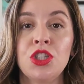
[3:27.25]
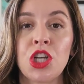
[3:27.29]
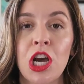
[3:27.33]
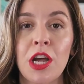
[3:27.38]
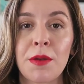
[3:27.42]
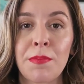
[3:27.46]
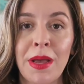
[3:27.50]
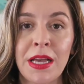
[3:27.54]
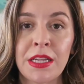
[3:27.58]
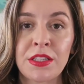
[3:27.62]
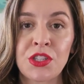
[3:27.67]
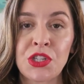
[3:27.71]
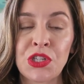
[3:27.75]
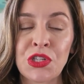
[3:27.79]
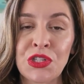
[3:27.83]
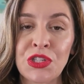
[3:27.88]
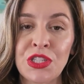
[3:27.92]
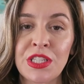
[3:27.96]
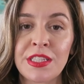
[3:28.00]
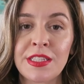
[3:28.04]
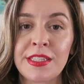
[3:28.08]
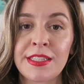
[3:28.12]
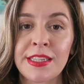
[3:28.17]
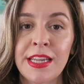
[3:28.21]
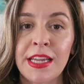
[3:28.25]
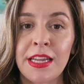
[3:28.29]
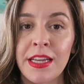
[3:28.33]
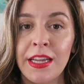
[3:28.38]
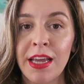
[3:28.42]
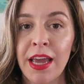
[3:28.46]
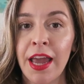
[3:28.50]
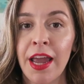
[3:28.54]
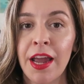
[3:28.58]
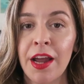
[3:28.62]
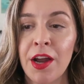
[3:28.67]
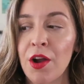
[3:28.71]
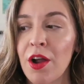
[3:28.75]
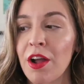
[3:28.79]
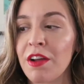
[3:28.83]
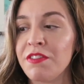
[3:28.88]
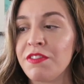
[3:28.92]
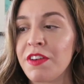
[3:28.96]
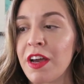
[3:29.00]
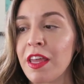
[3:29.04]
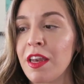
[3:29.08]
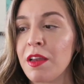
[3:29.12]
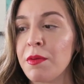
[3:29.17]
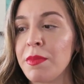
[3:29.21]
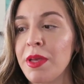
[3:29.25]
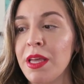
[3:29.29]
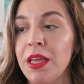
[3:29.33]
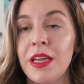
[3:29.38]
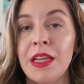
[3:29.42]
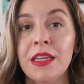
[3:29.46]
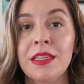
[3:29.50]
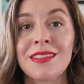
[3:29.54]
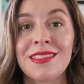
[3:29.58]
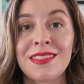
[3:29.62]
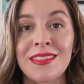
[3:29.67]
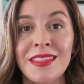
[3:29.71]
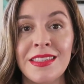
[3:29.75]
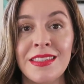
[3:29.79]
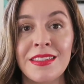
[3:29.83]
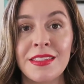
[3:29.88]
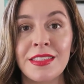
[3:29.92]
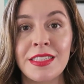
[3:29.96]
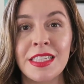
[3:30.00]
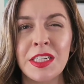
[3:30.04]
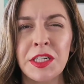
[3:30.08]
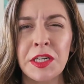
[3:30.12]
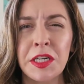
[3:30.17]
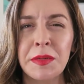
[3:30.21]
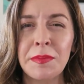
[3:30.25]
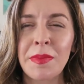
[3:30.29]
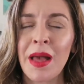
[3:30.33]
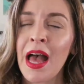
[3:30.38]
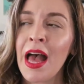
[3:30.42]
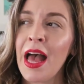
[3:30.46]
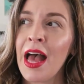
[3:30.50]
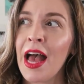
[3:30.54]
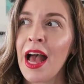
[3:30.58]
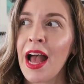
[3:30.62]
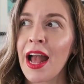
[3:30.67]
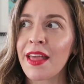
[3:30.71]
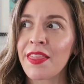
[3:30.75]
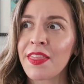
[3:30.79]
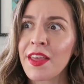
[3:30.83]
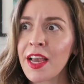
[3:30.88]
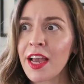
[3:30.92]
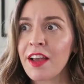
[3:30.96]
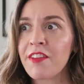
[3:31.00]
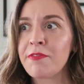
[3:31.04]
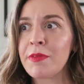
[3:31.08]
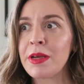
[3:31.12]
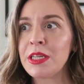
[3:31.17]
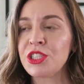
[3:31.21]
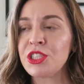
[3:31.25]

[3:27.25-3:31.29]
John Masters Skincare Vitamin C Serum. I think I've